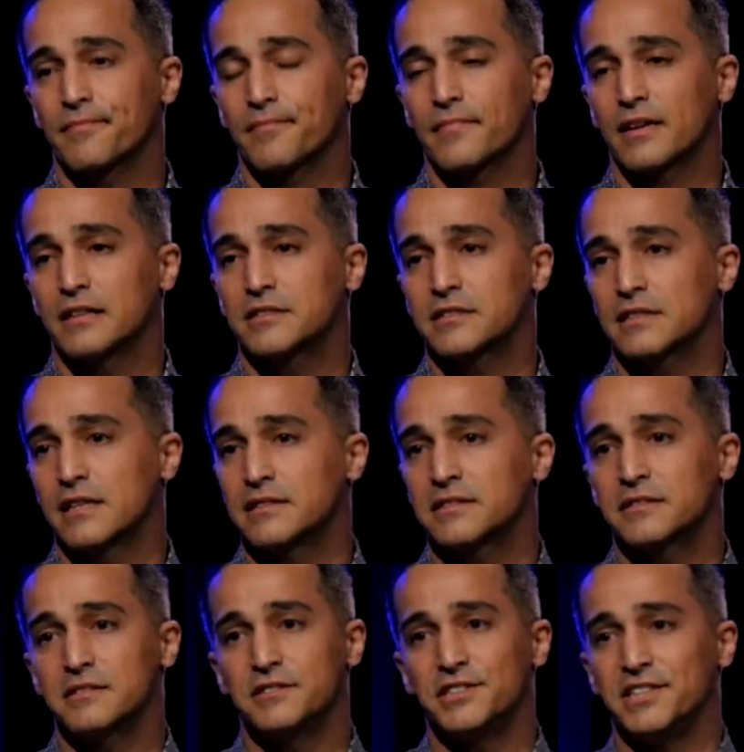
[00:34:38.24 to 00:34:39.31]
and just let
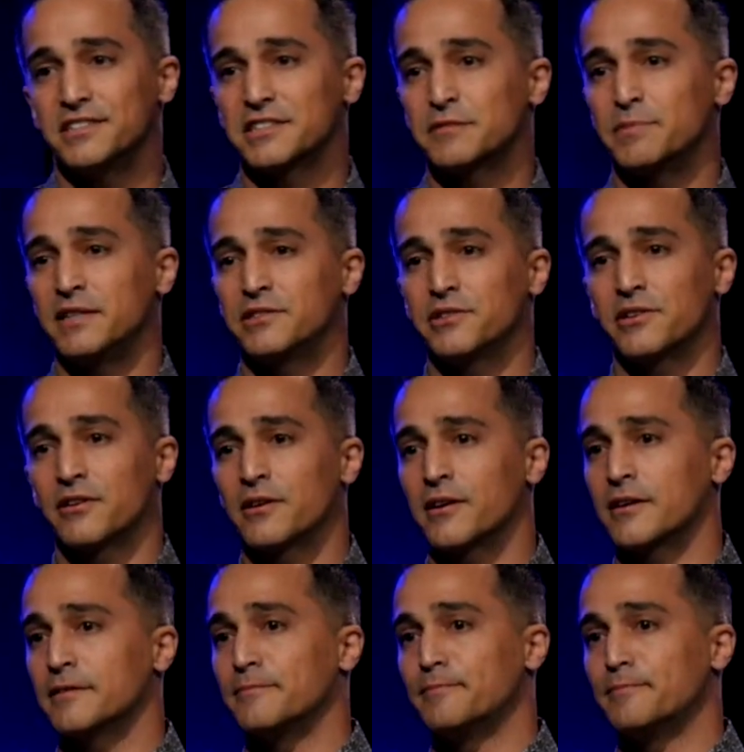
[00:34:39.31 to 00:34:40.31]
Jesus speak to your heart.